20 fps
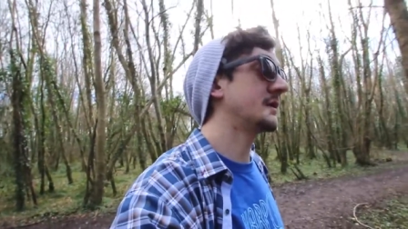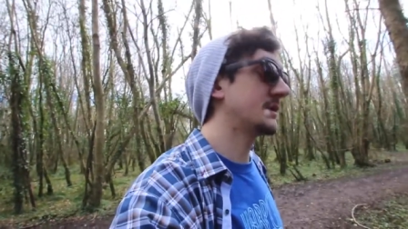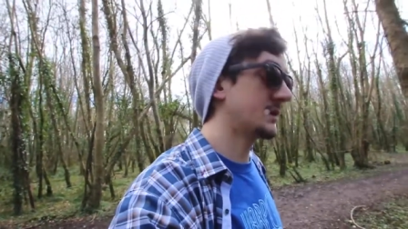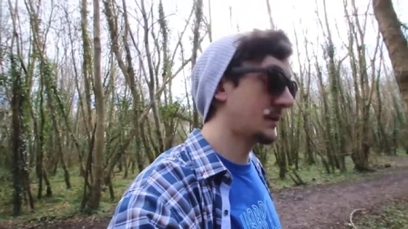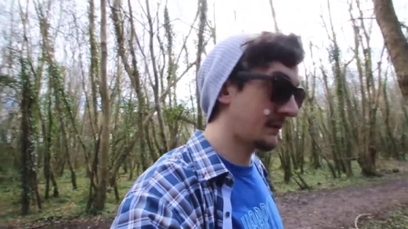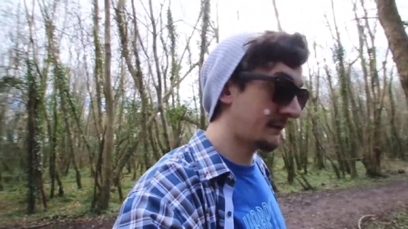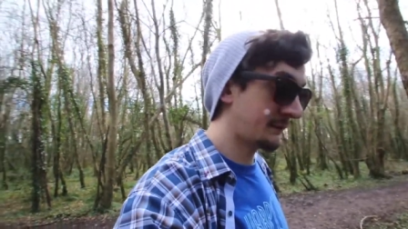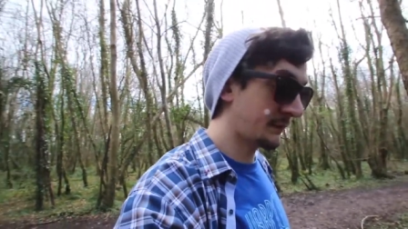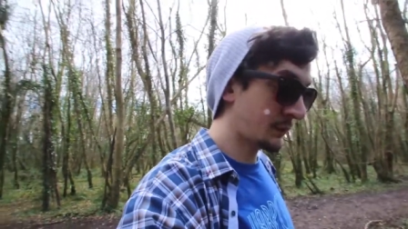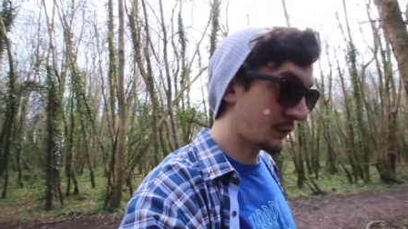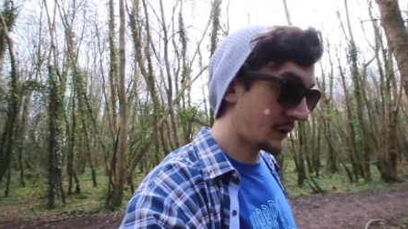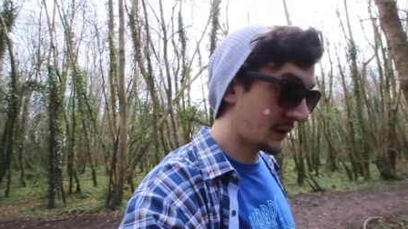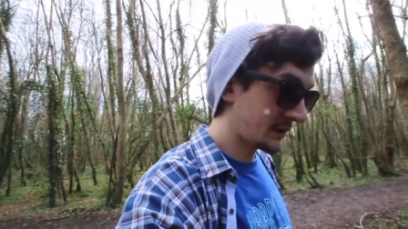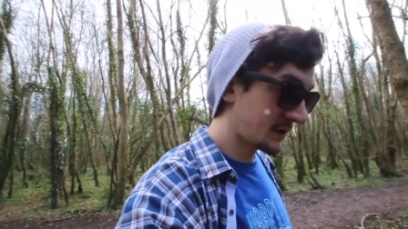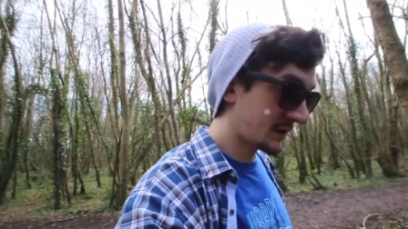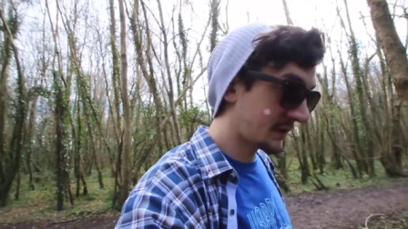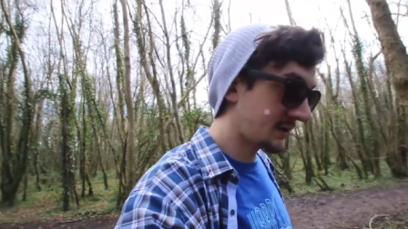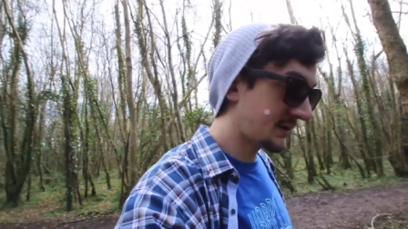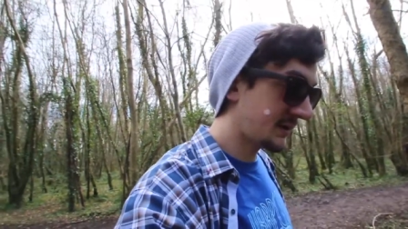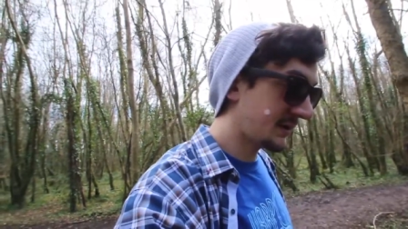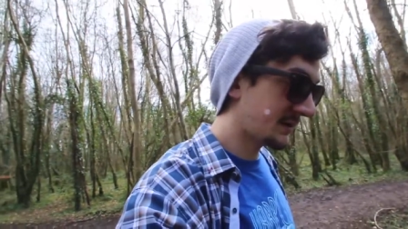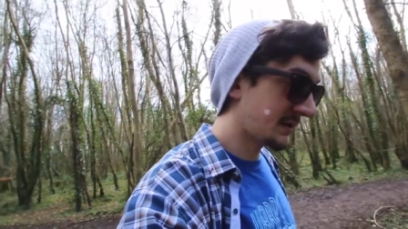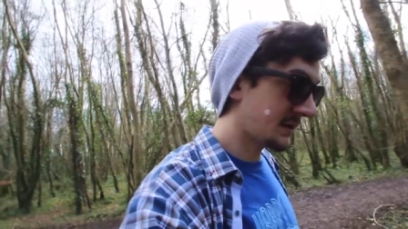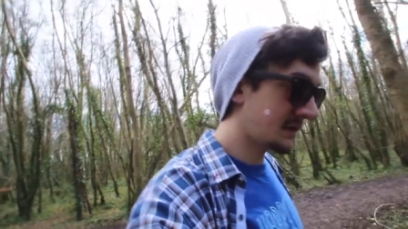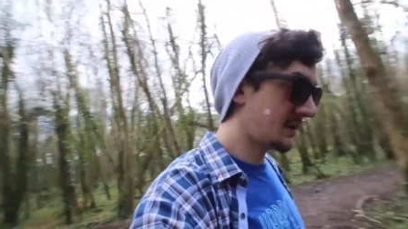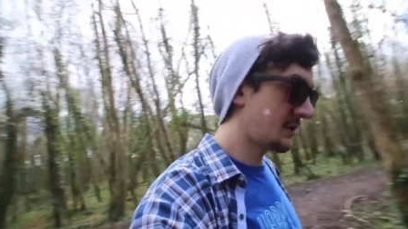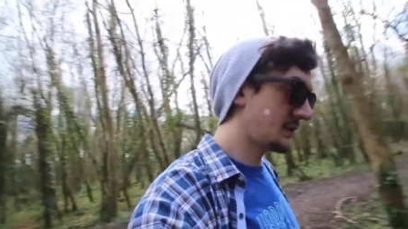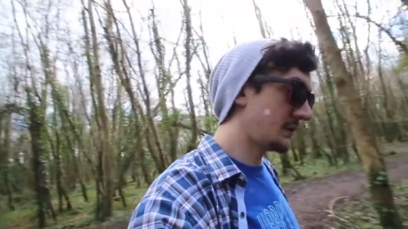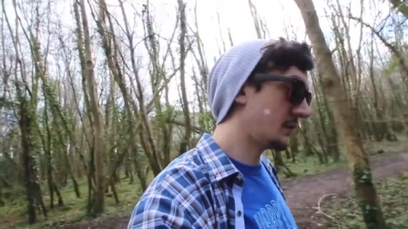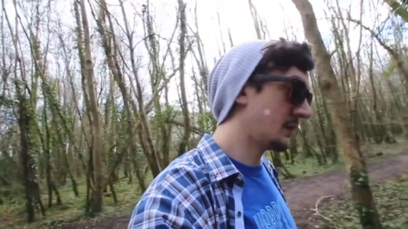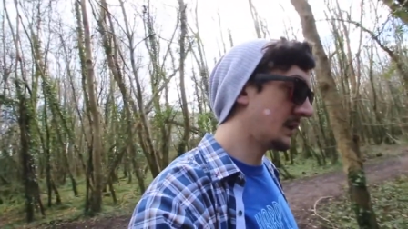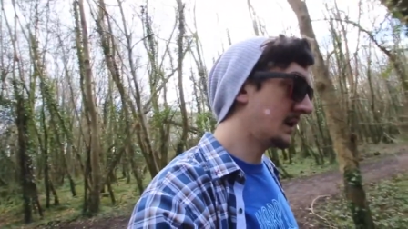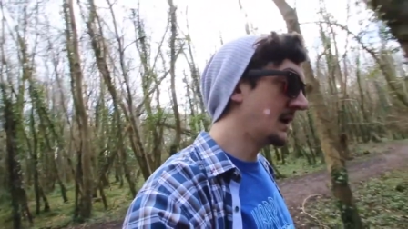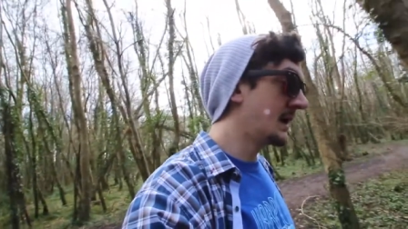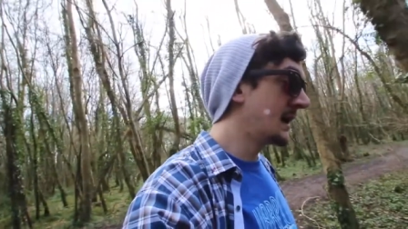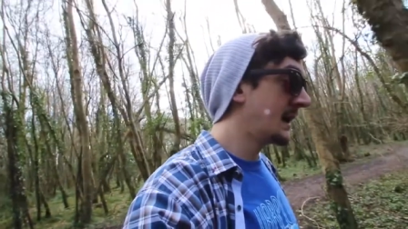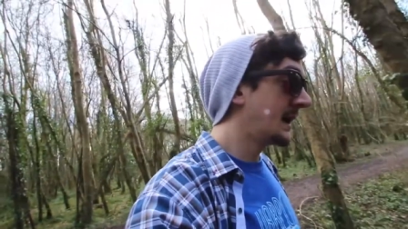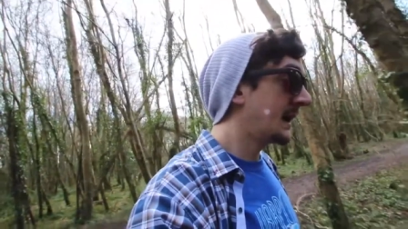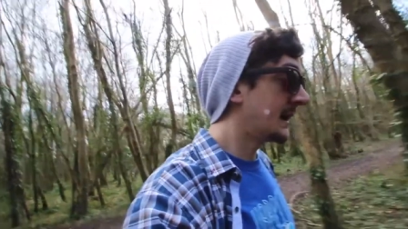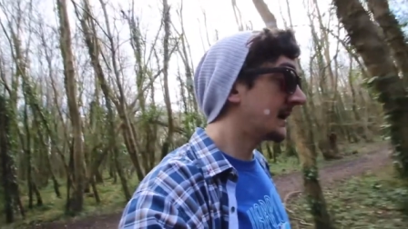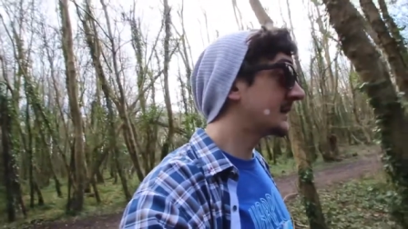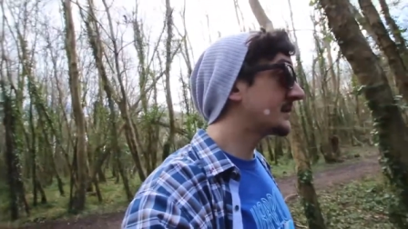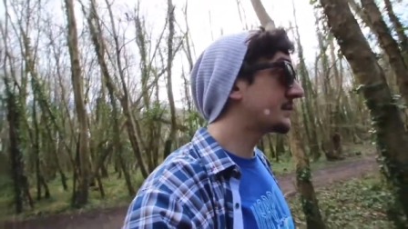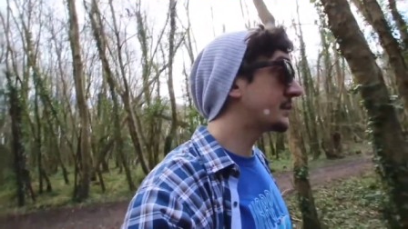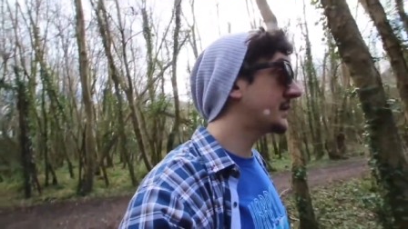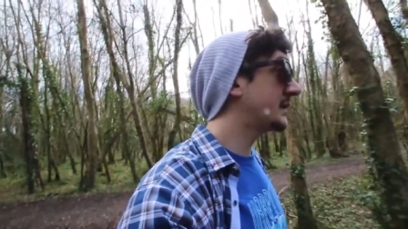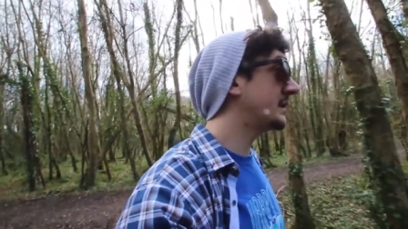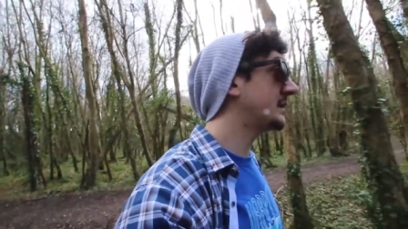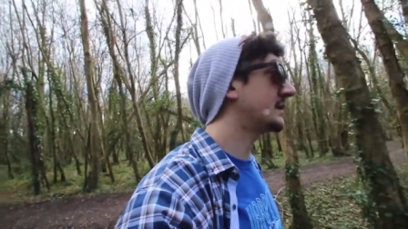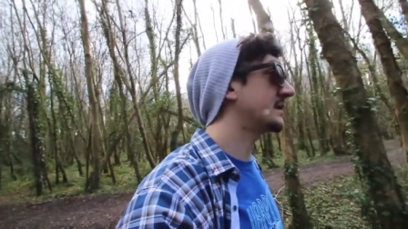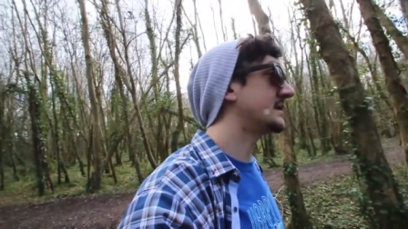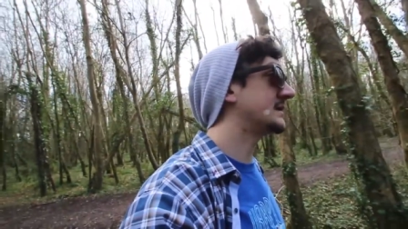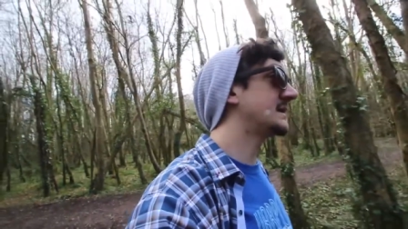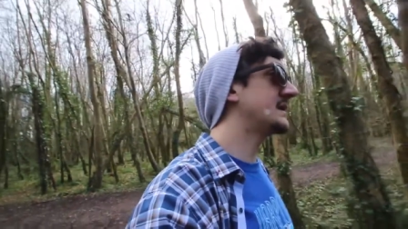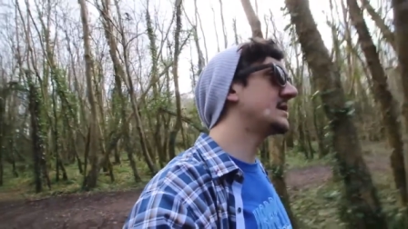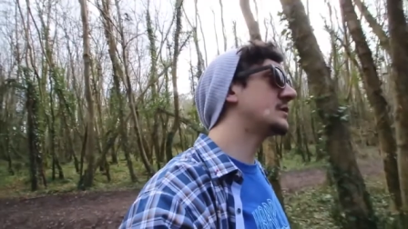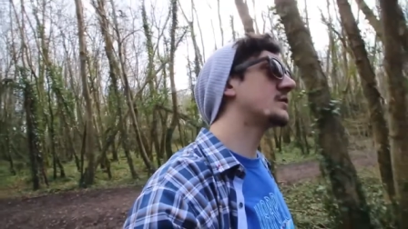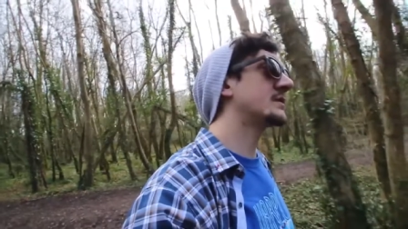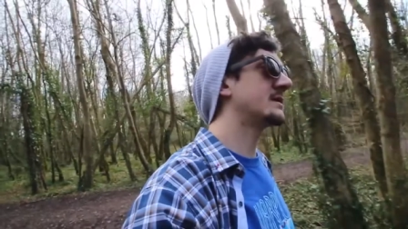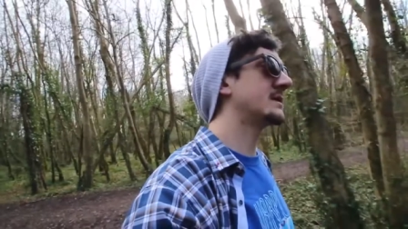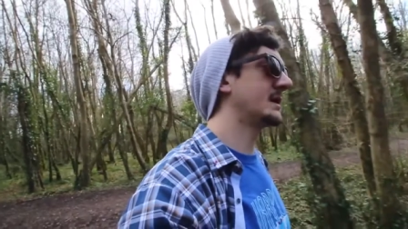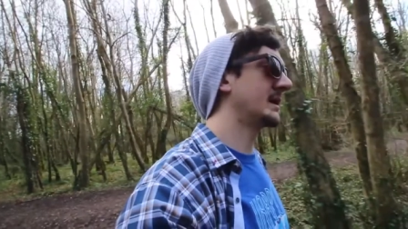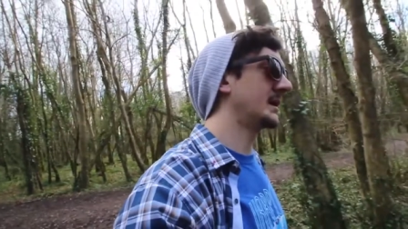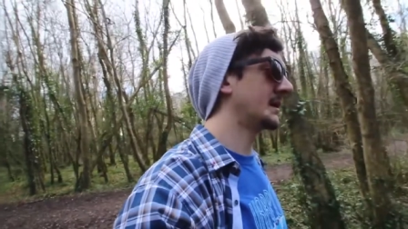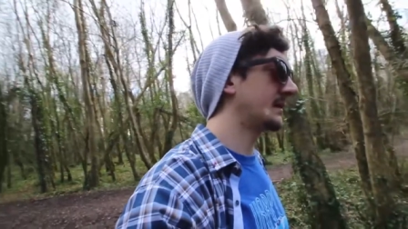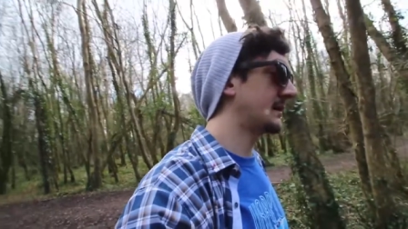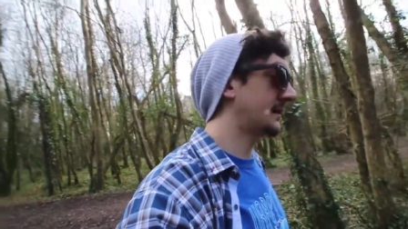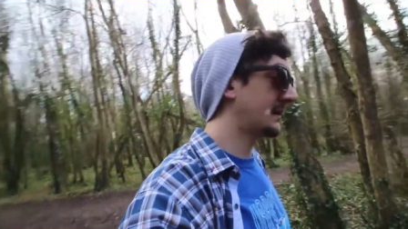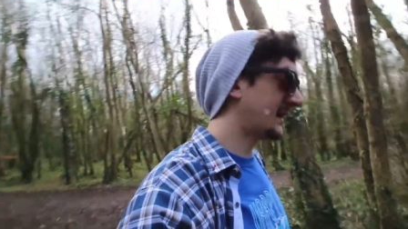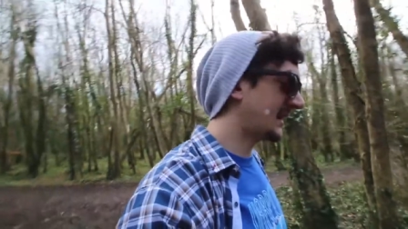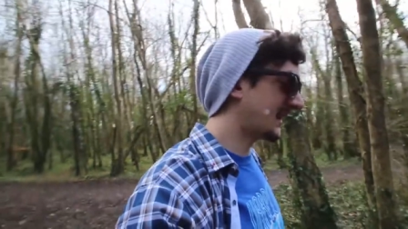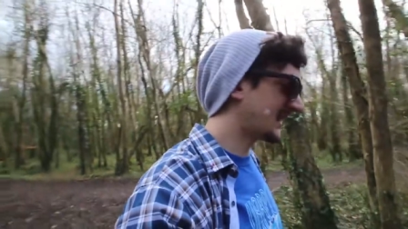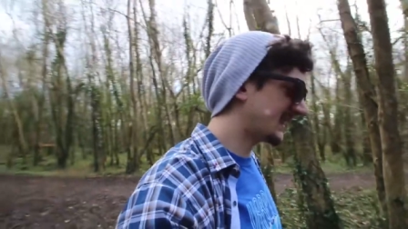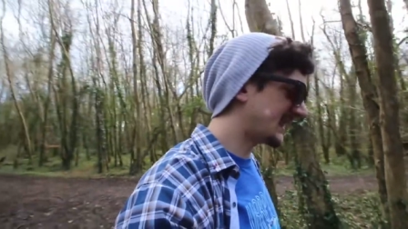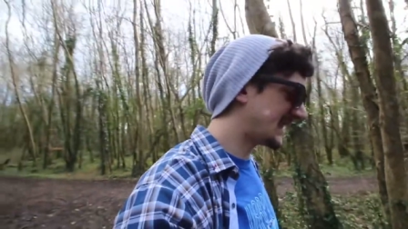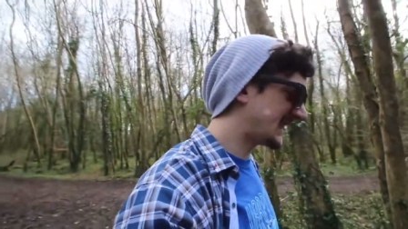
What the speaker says: so I've been watching season 2, and it's pretty good, it's interesting, like, it's